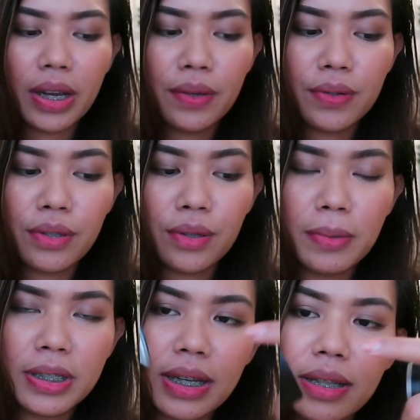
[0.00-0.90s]
I used a
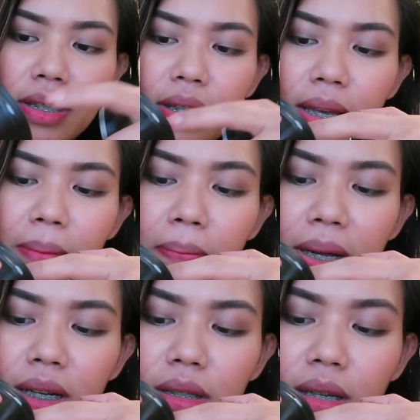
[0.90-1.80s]
double-sided tape,
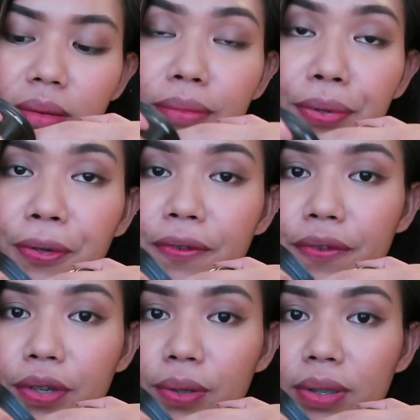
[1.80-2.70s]
parang
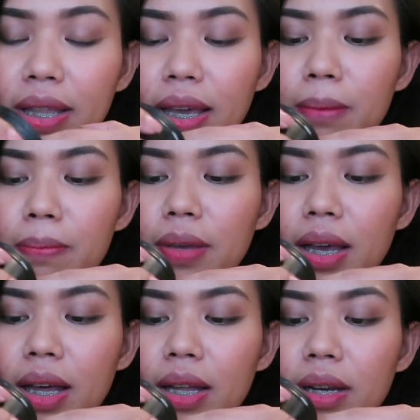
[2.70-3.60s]
nag-move yung tape.
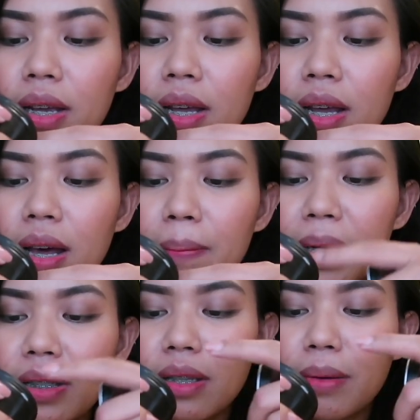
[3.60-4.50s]
And
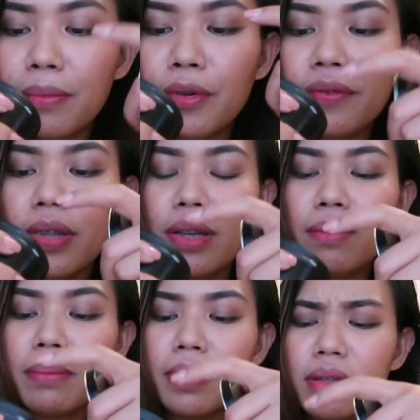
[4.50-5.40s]
pag na-move na
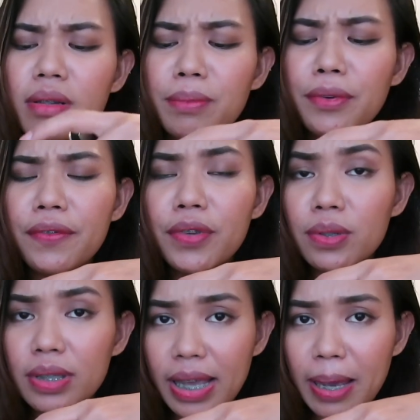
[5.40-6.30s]
yung, pag nag-move
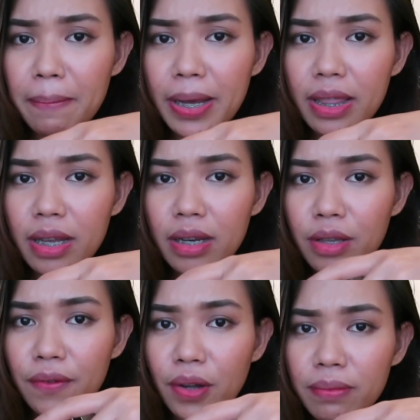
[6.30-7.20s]
yung tape, and then
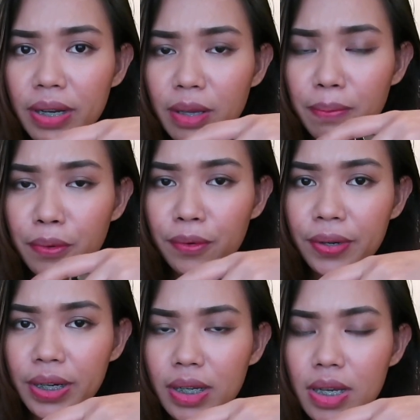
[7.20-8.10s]
you've already
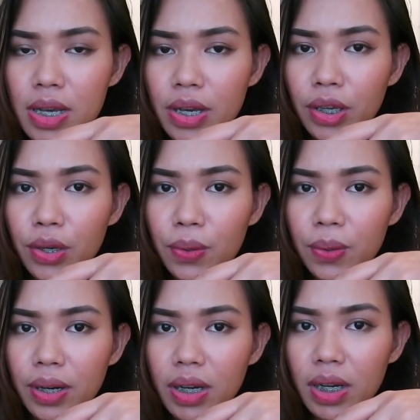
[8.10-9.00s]
poured
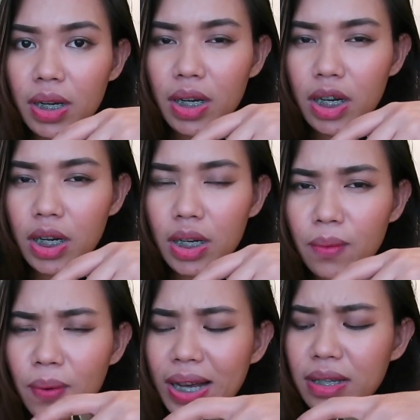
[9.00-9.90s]
your
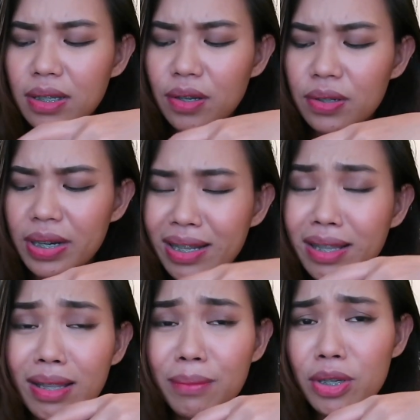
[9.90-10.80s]
wax already,
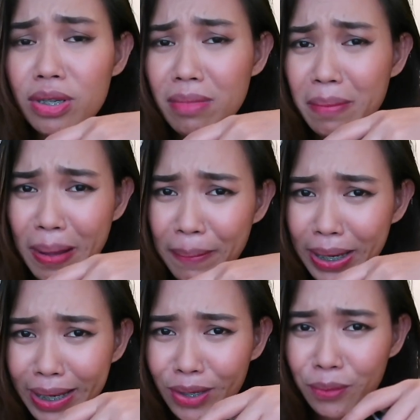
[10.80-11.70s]
hindi mo na siya
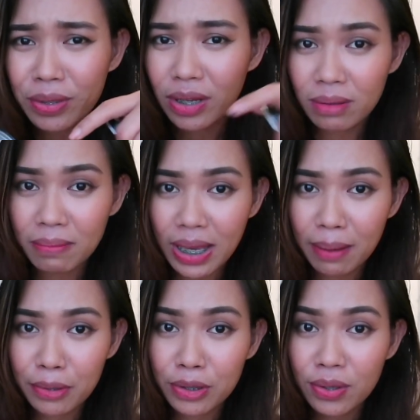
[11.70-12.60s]
mababalik. You will not be
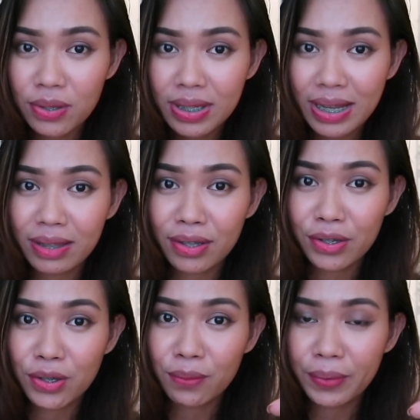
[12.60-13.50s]
able to center
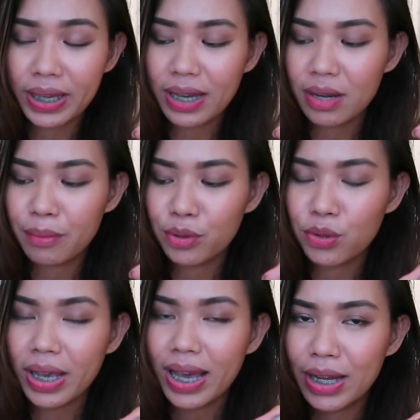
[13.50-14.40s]
your wick anymore.
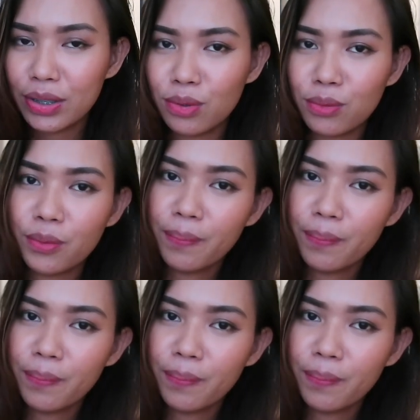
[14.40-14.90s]
So I had to